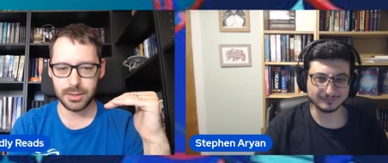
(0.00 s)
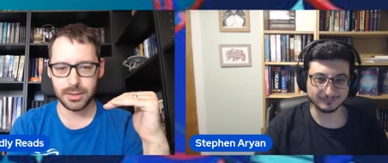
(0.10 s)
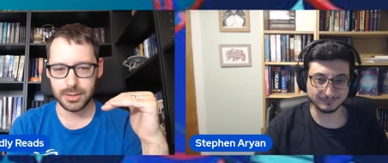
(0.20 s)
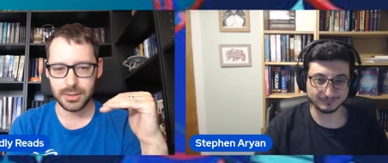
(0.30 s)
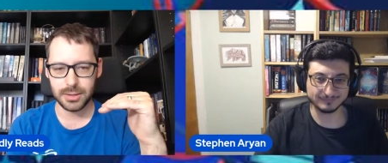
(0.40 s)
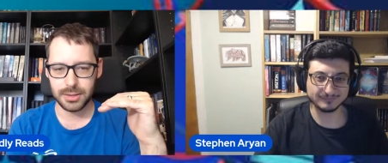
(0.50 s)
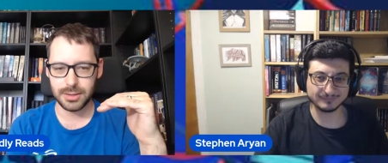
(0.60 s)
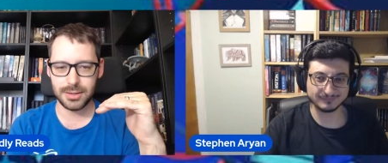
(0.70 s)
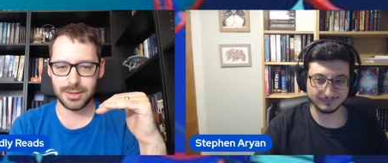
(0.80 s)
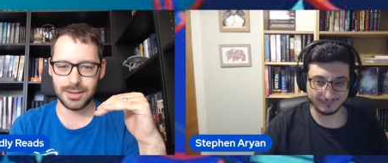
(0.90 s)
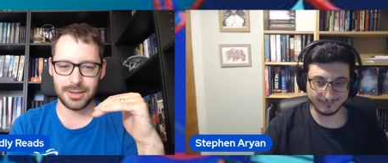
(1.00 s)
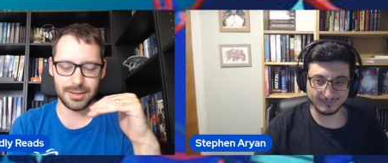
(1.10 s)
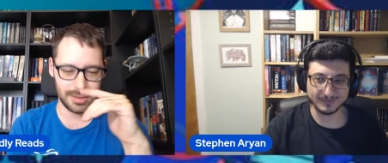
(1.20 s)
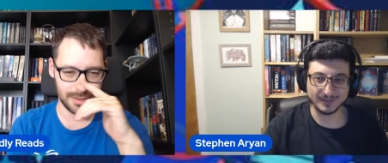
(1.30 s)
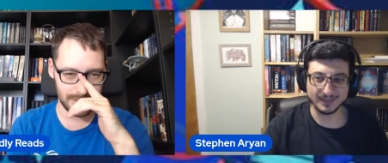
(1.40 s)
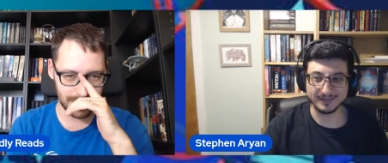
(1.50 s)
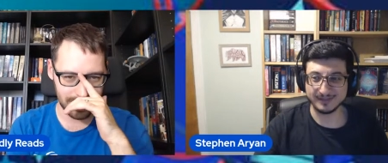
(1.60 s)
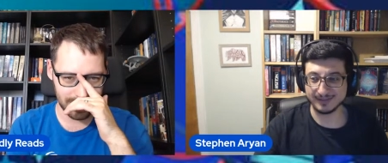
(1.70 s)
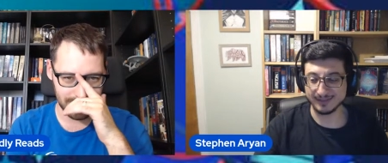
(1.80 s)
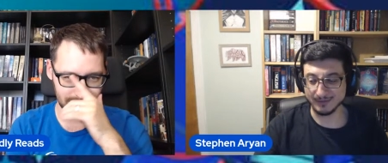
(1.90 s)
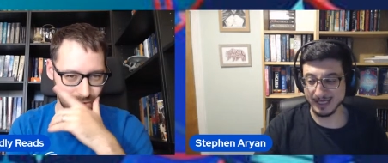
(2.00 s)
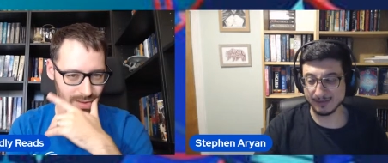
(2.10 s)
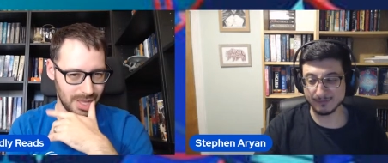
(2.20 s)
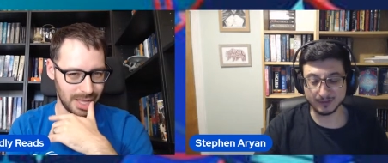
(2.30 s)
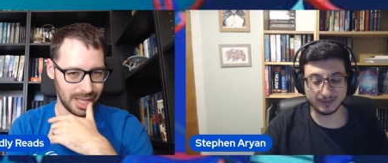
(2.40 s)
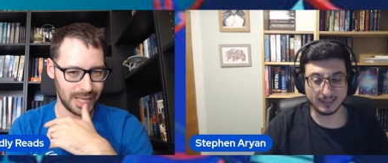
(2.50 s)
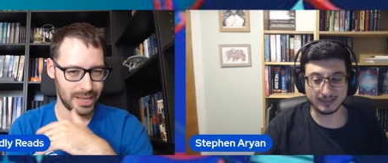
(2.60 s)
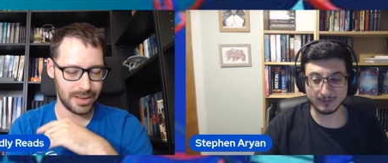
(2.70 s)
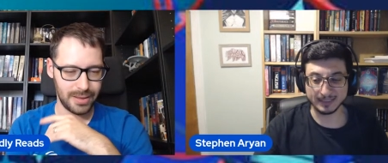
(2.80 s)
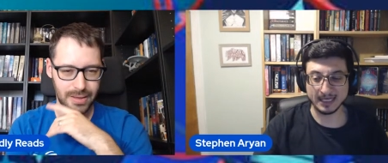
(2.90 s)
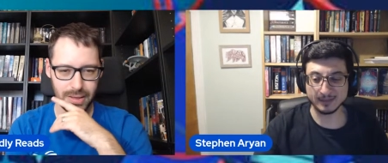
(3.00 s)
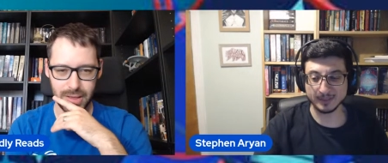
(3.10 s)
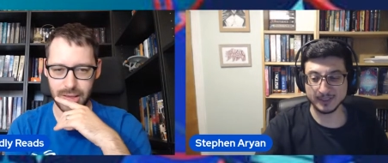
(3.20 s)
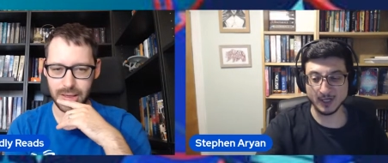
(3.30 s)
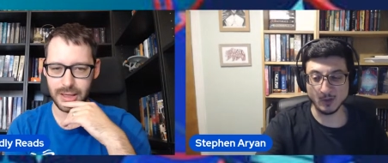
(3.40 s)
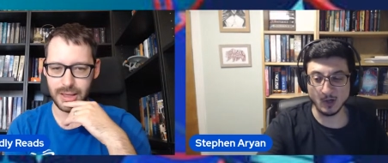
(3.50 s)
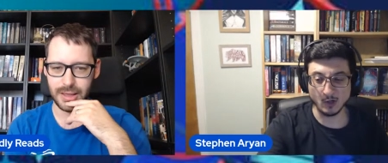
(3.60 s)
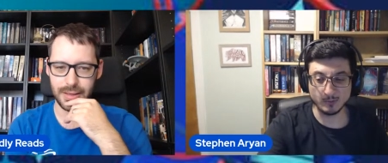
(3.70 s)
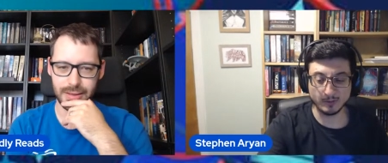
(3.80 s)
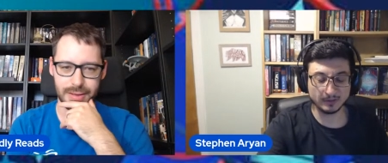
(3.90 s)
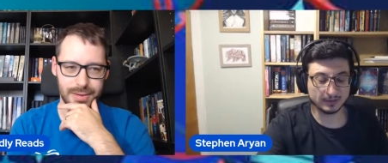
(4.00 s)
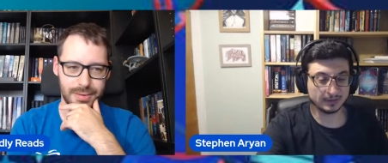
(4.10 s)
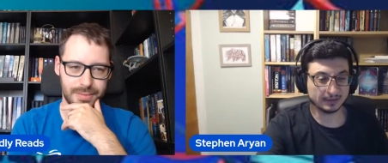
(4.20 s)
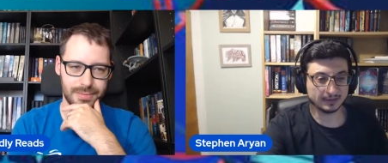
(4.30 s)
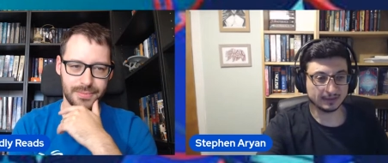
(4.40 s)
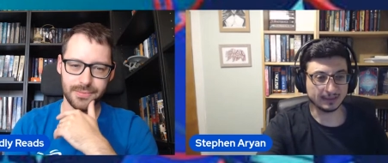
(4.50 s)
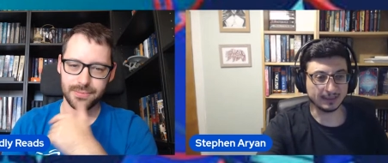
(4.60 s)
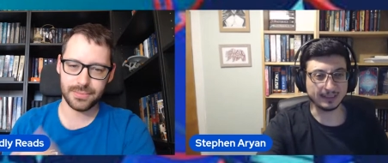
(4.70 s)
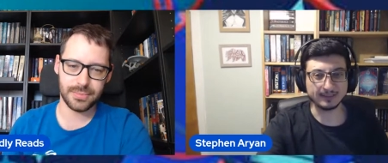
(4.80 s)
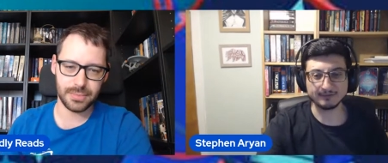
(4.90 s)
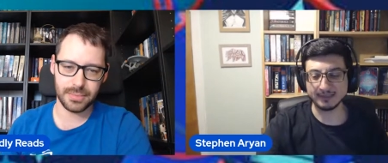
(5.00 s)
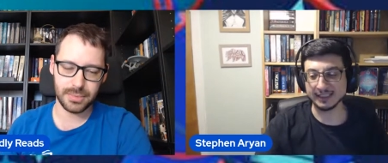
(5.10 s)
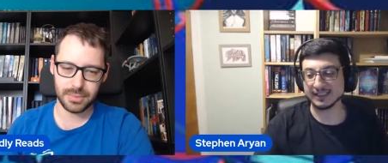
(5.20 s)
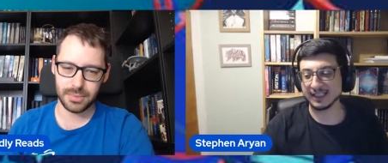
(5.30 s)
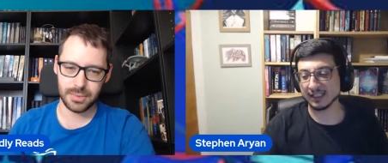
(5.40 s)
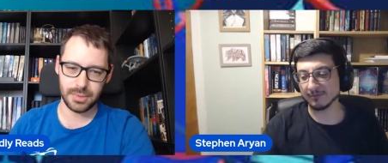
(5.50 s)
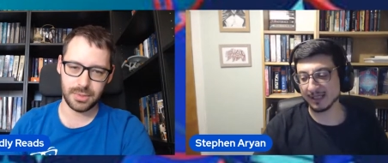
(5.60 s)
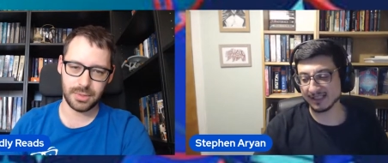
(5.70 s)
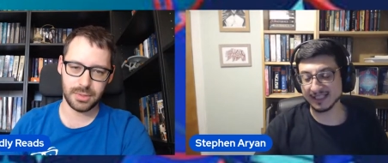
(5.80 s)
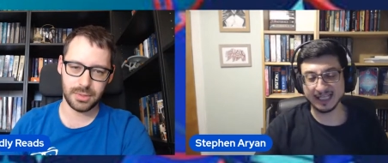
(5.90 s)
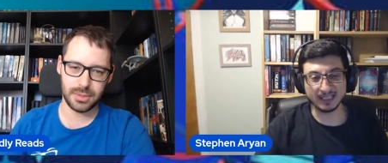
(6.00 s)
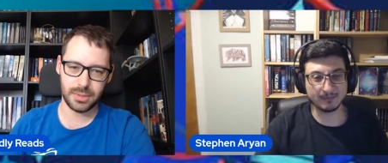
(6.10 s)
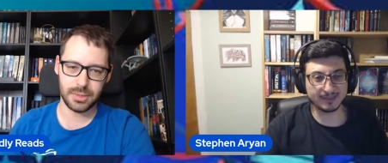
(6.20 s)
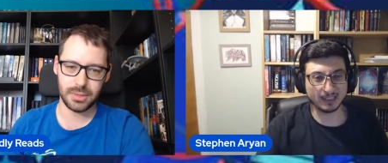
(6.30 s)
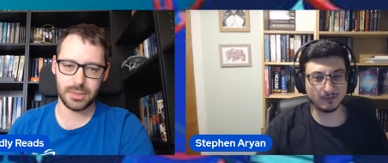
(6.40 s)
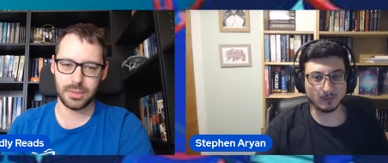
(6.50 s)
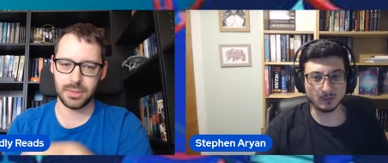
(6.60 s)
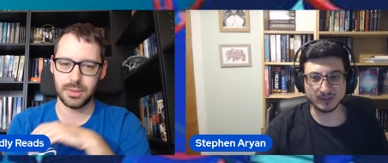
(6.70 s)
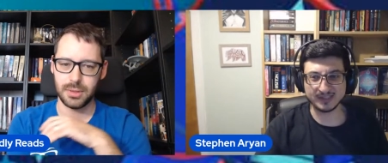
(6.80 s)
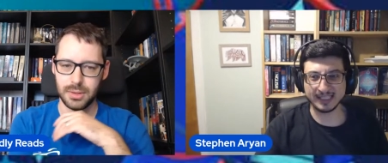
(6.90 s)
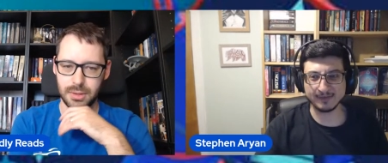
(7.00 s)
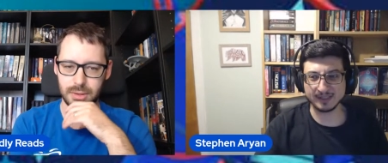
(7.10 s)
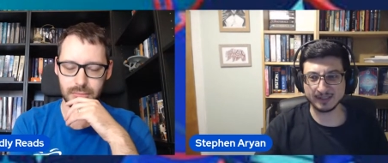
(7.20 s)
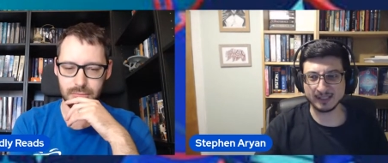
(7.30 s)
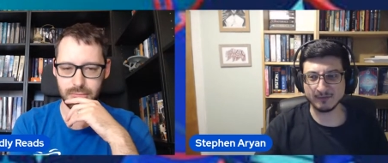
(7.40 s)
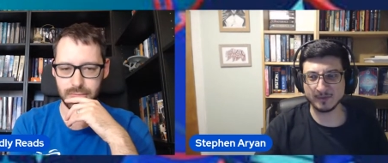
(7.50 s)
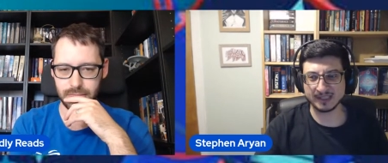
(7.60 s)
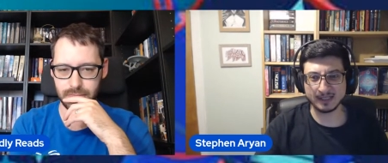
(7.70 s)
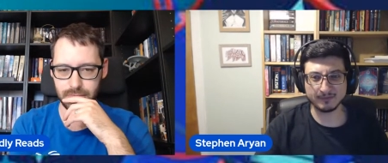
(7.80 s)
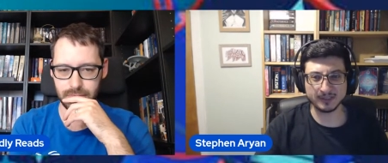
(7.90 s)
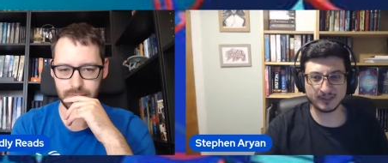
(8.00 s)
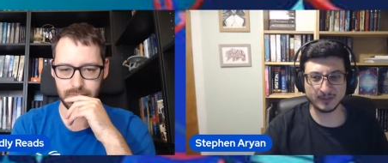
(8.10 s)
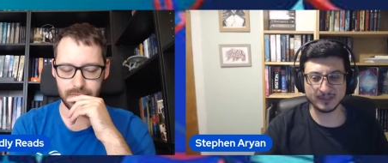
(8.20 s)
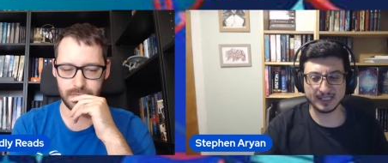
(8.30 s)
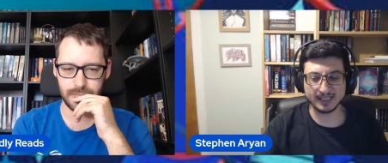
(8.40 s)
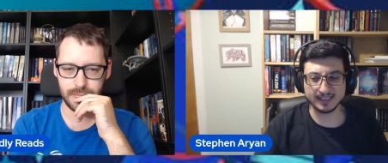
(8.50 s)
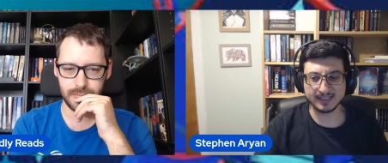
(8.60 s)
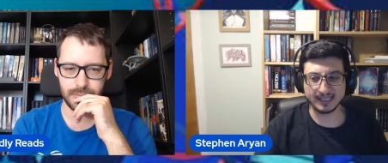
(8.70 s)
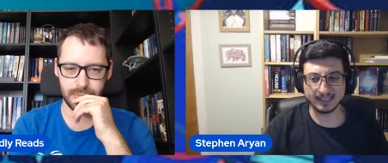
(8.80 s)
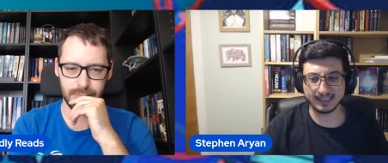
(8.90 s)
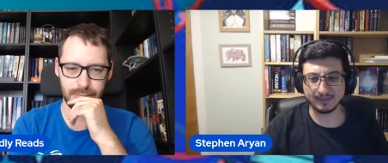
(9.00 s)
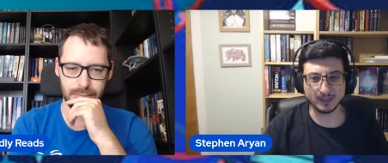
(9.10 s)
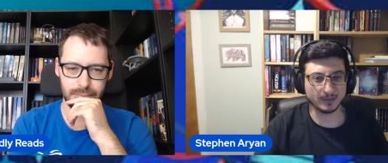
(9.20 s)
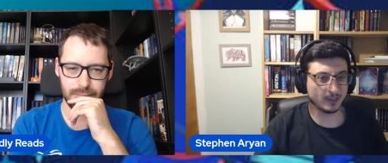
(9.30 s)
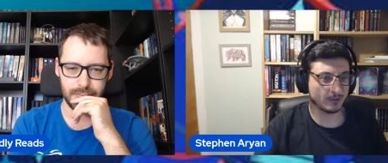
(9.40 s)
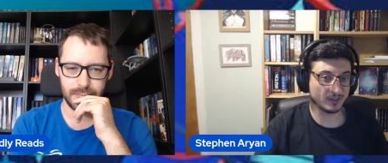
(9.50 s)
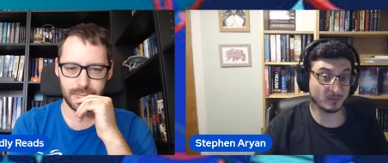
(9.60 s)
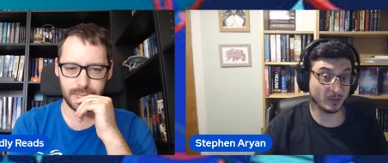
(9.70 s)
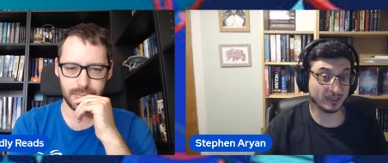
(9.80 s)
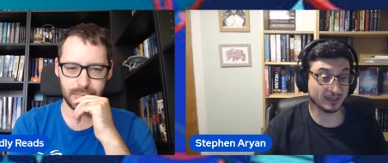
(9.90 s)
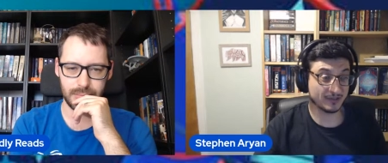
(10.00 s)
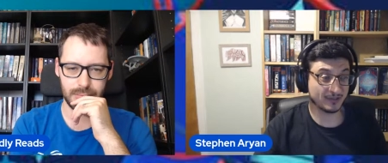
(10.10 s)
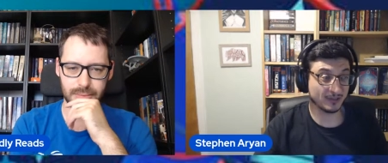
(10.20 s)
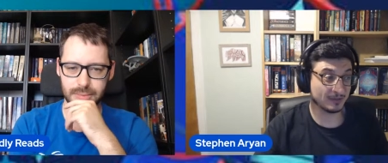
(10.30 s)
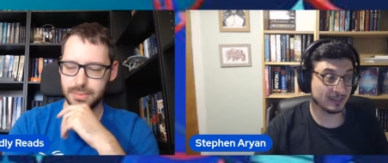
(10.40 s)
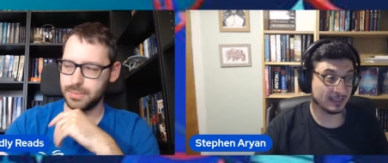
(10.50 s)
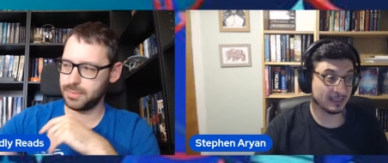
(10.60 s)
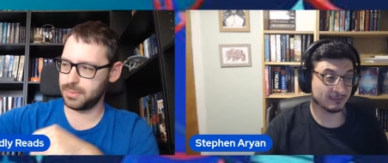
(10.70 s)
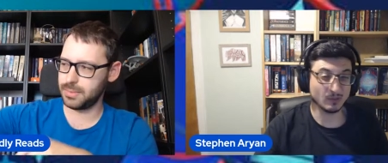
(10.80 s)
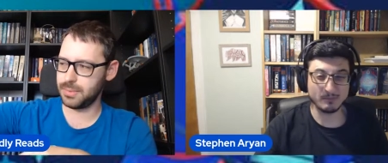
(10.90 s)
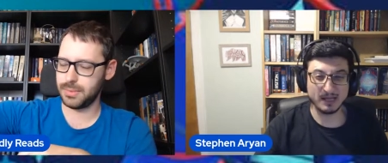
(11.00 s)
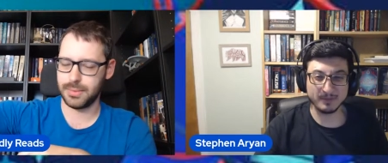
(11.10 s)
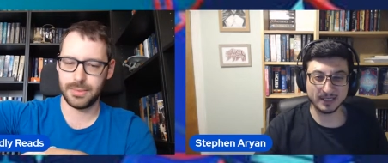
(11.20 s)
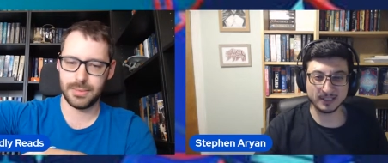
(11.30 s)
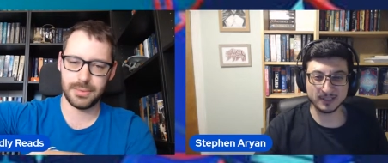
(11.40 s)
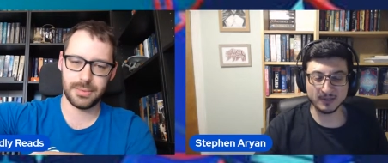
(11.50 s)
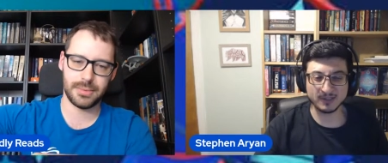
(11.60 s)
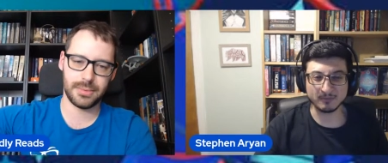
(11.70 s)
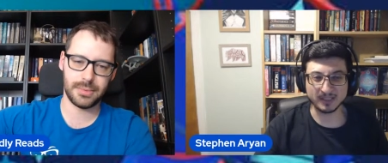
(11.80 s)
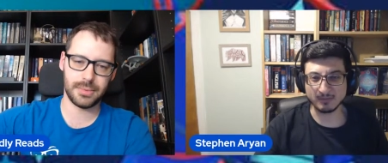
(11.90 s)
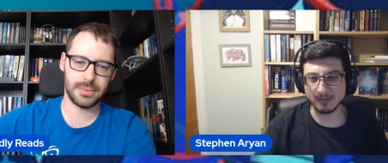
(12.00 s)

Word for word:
Speaker 1: Mm-hmm. And you know, Kaivon a, from a guy with no hope, uh, ready to kind of basically kill himself or just give it, give up his life in a suicide attack, even though he knows it's pointless. To well, maybe I can do something.